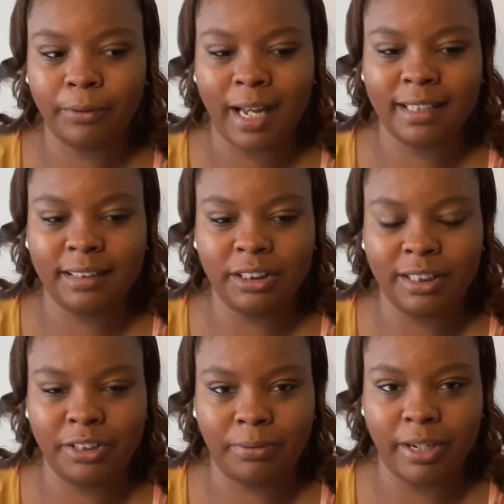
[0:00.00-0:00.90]
when I see
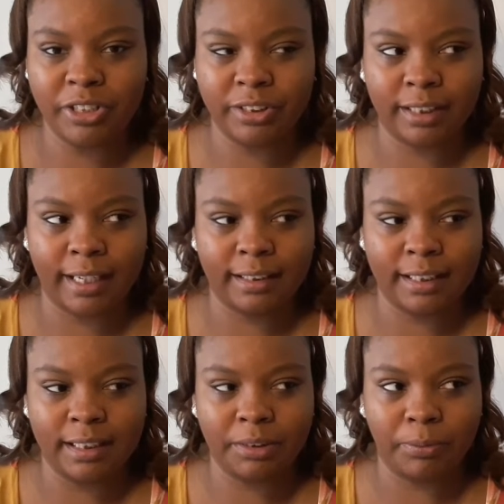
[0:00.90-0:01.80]
situations like
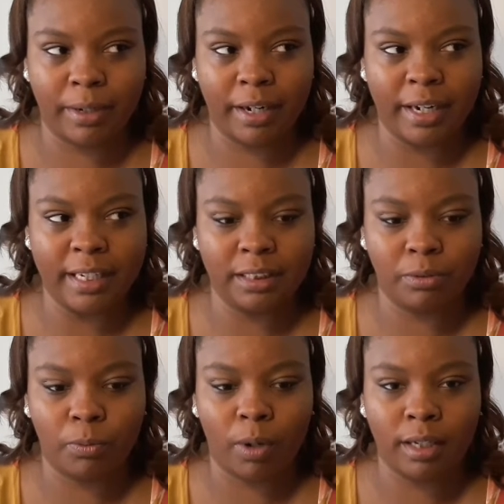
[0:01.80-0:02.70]
this where it's
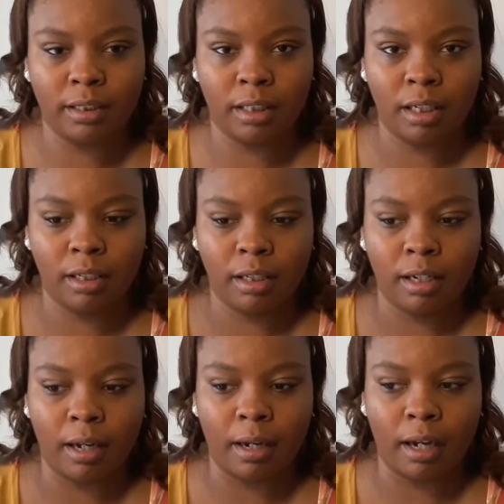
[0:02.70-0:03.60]
one
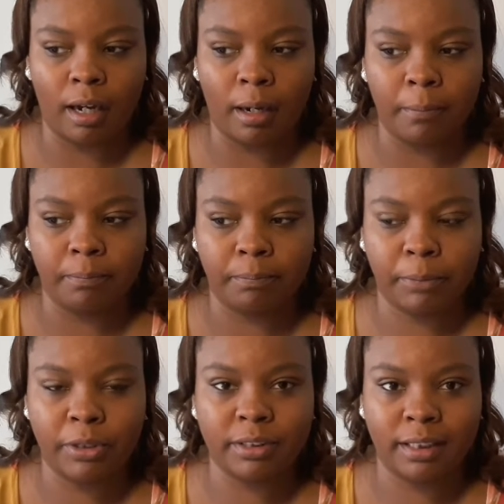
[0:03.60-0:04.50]
um,
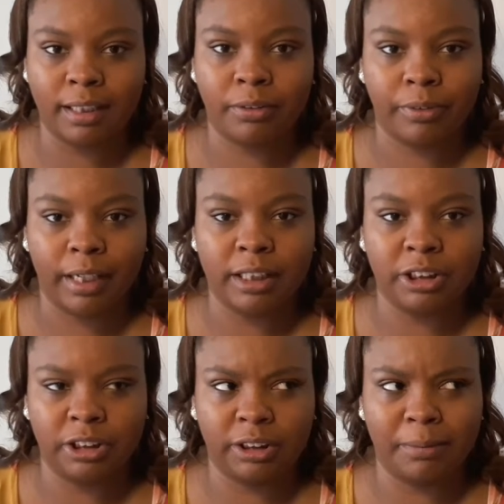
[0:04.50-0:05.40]
person in the
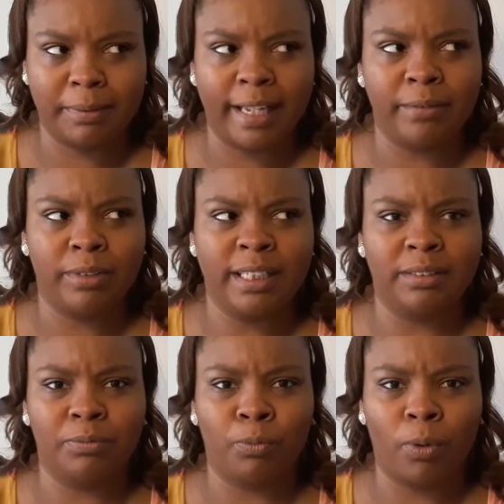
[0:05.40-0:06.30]
relationship that is
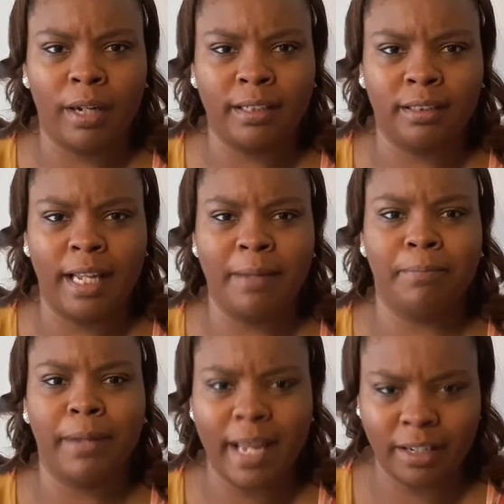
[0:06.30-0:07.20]
wanting
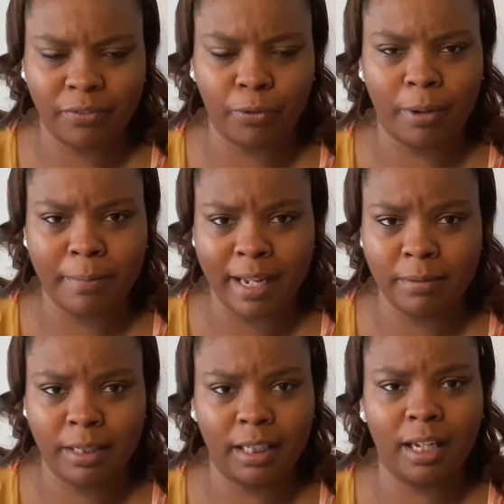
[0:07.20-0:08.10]
and begging for a
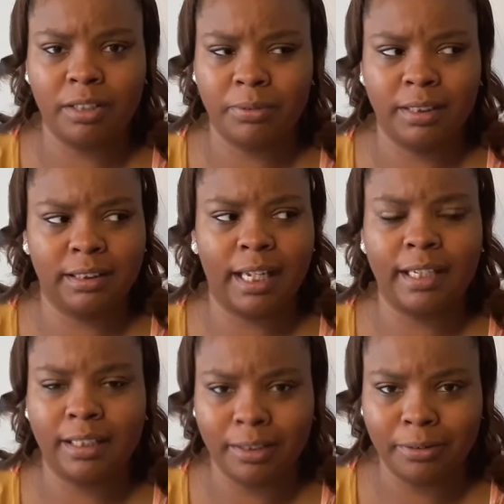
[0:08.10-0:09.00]
baby, and the other one is
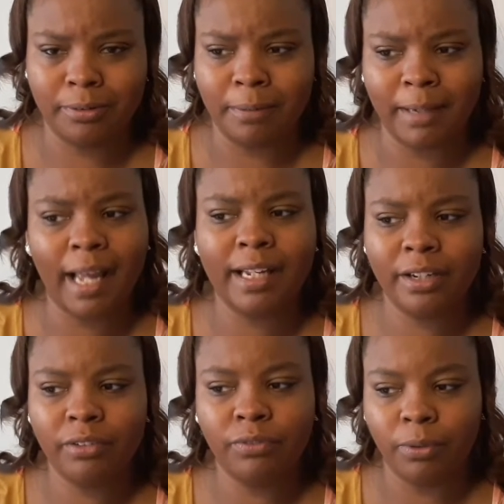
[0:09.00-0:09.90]
like, "No, I'm not
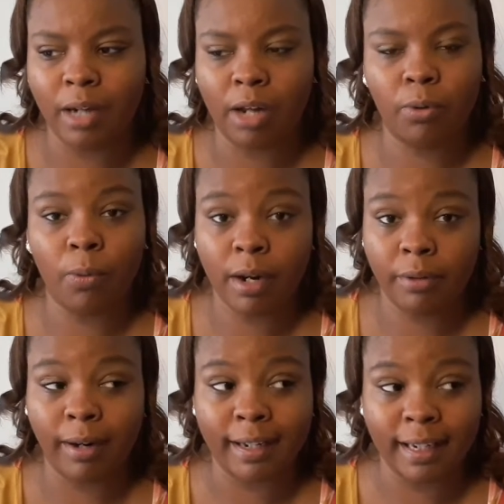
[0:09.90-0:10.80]
here for it. I don't want it
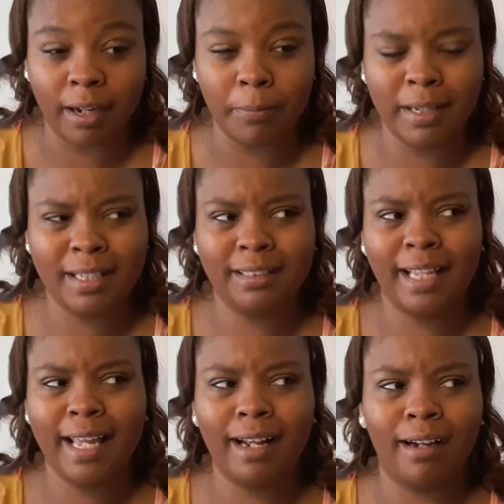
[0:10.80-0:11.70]
right now," because
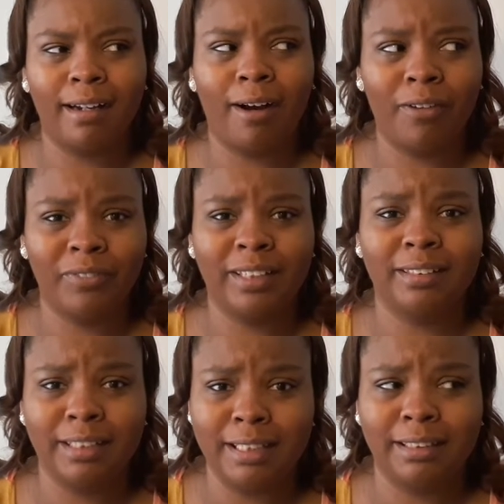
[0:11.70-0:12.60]
that
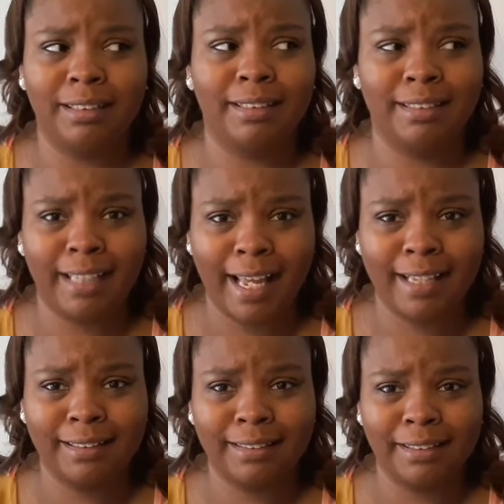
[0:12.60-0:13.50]
often leads to
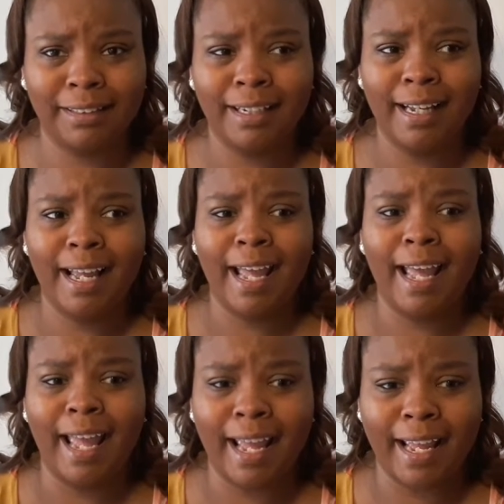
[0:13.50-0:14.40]
disaster
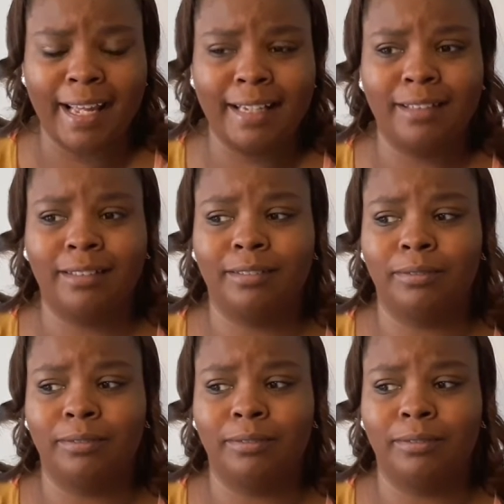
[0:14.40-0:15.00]
and